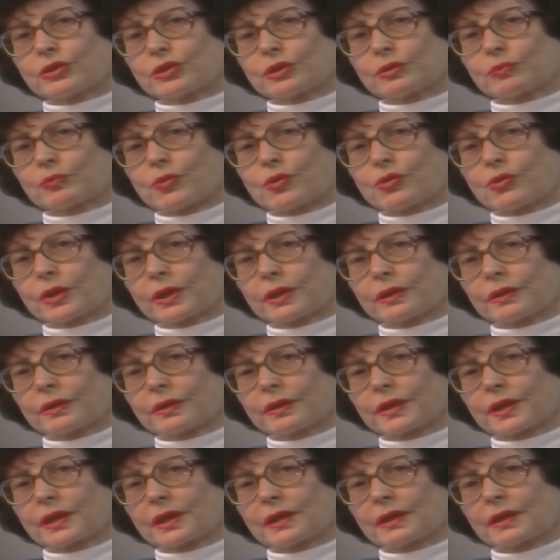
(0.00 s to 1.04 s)
most
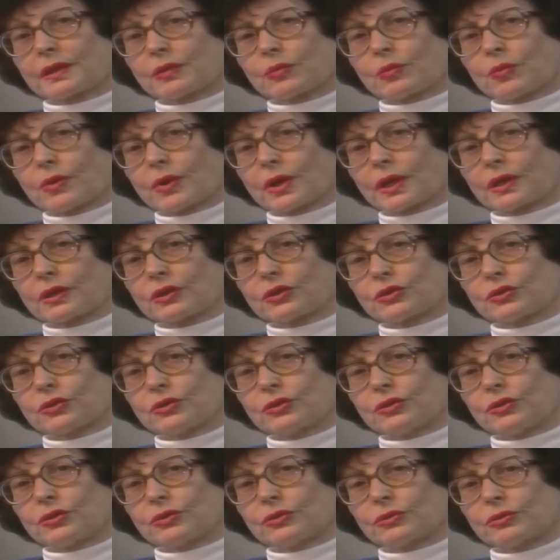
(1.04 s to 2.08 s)
important thing that one
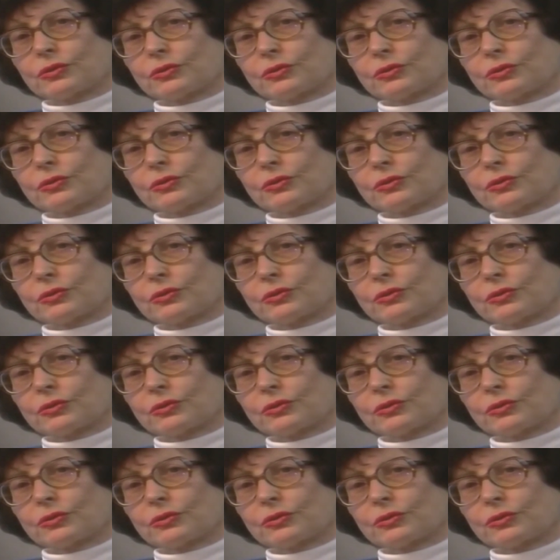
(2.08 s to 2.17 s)
could